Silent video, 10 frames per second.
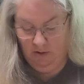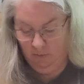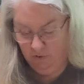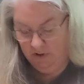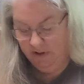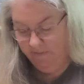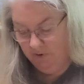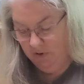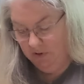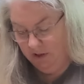Whichever
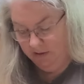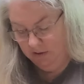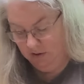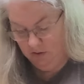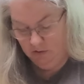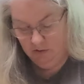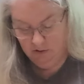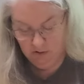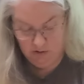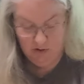you like to do.
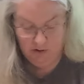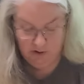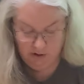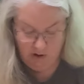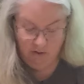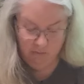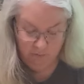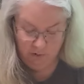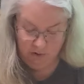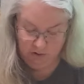it all will
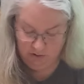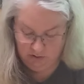work.